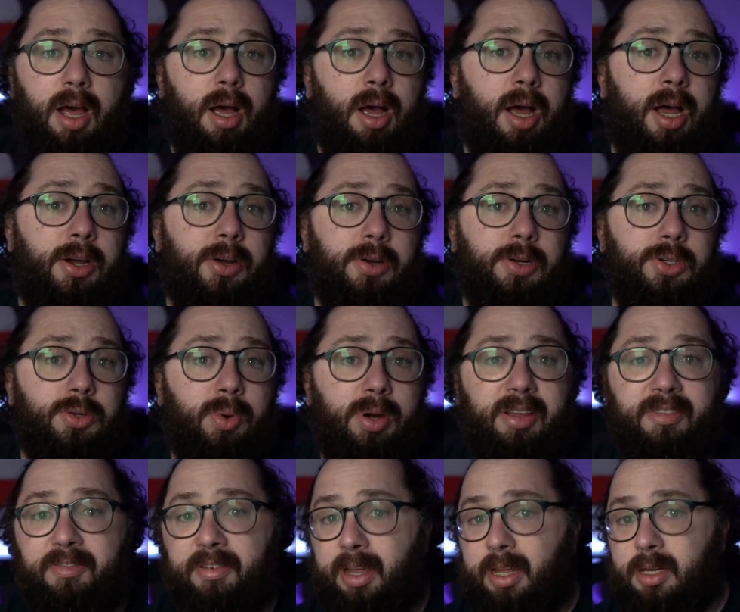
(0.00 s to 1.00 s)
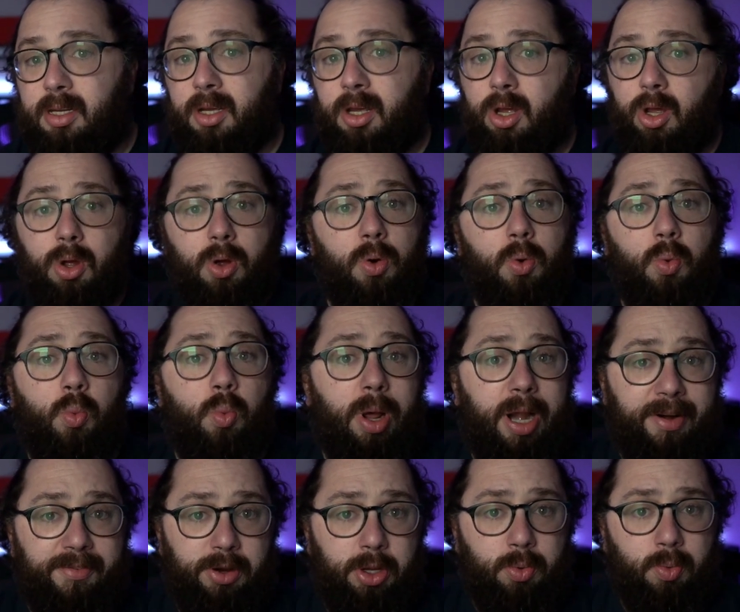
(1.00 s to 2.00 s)
120 feet,
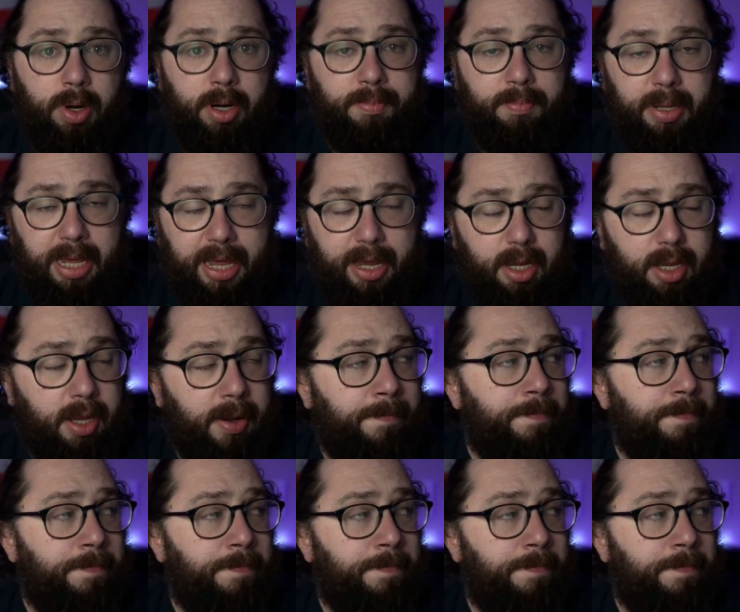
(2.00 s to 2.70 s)
whatever you want to pick.